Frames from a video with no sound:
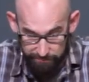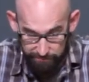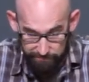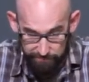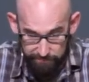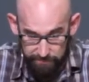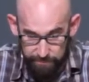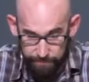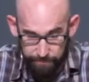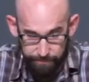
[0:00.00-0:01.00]

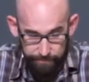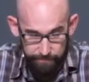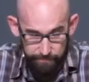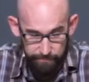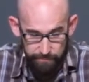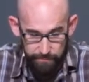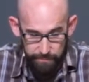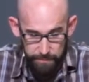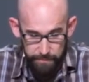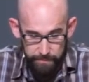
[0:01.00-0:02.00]

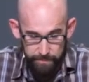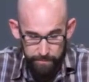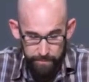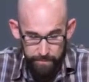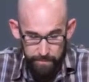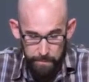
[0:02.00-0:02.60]
(no one is talking)